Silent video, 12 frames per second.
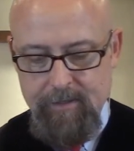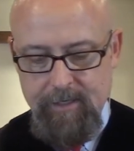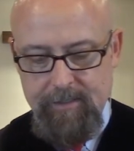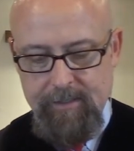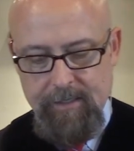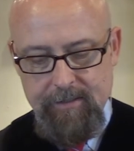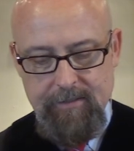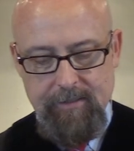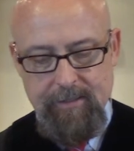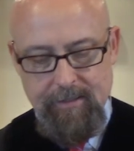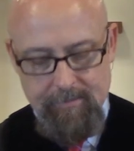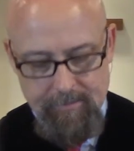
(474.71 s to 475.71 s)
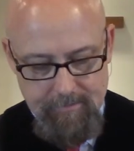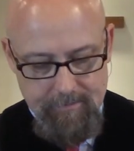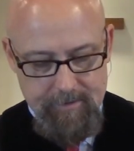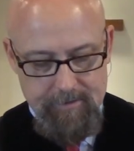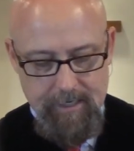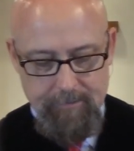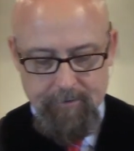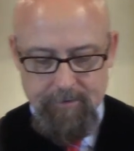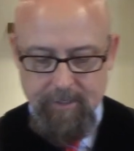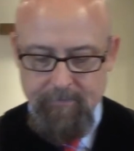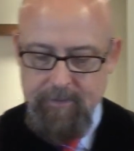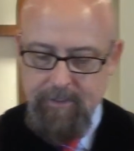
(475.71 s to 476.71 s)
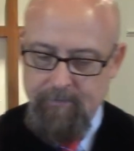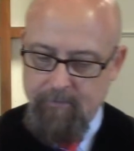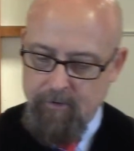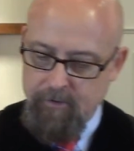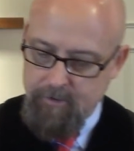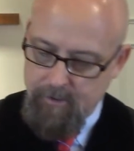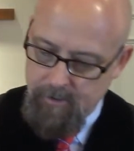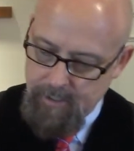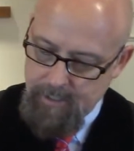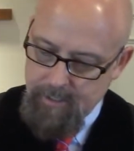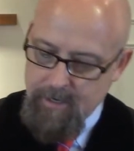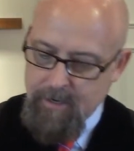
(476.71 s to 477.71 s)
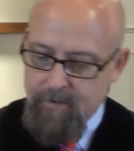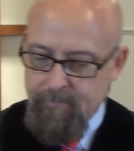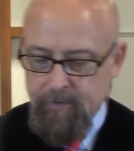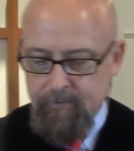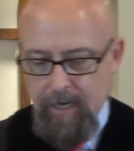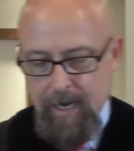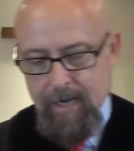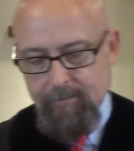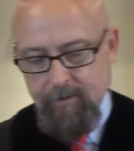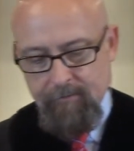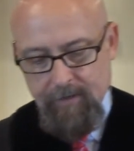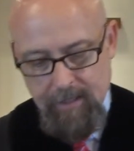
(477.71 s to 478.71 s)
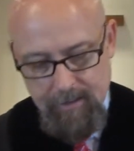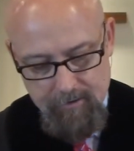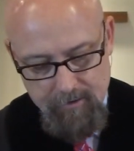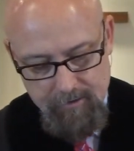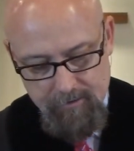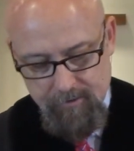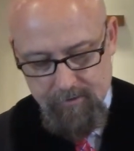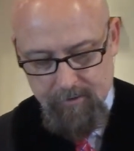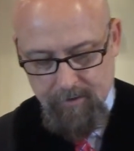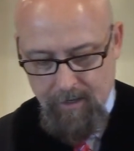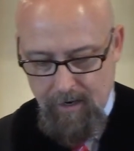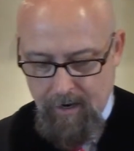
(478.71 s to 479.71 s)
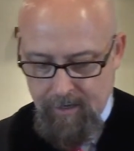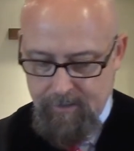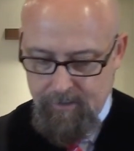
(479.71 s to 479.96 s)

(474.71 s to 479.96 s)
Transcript: He says to them in chapter 17, verse 30, the times of ignorance God